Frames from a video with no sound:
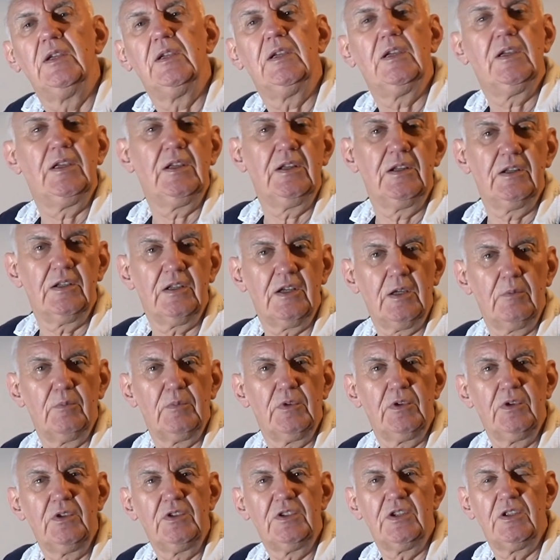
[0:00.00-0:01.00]
And
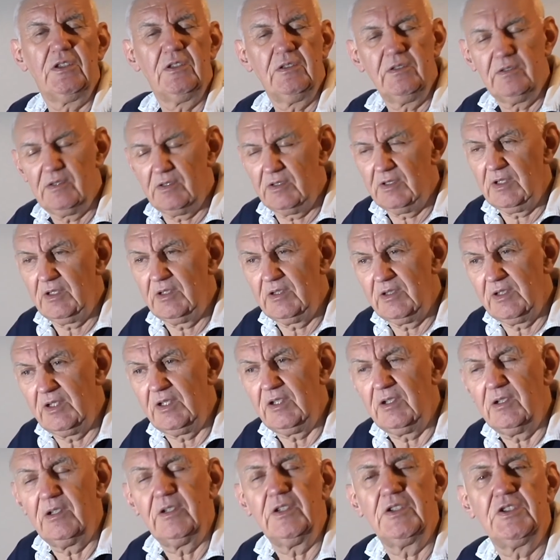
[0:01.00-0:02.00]
I'm using
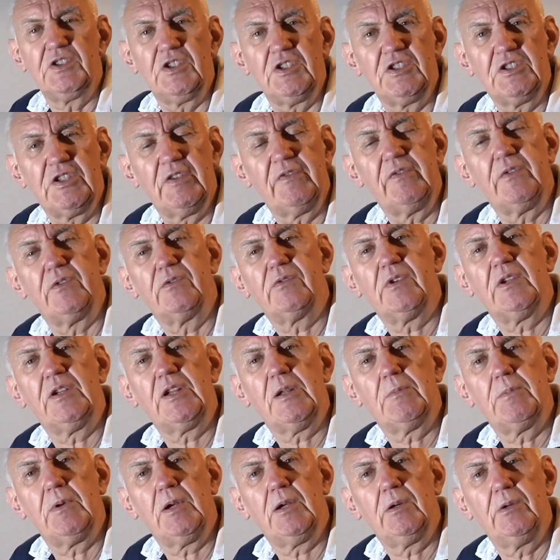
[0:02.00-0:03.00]
the
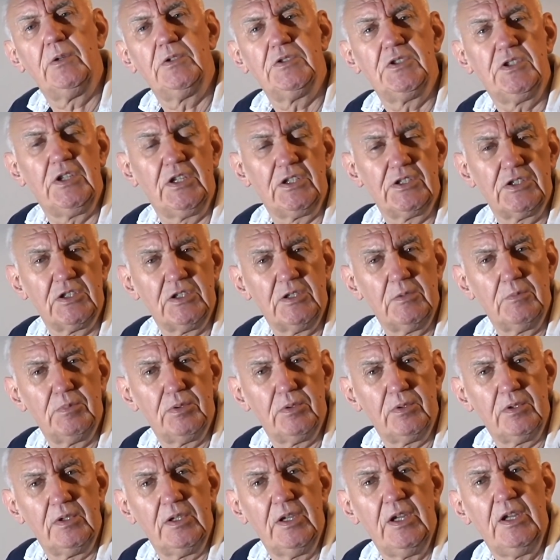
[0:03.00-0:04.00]
IC7300 as an
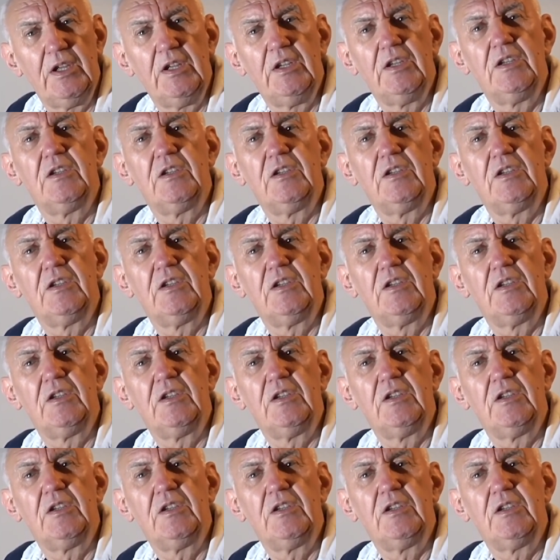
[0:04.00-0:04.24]
example.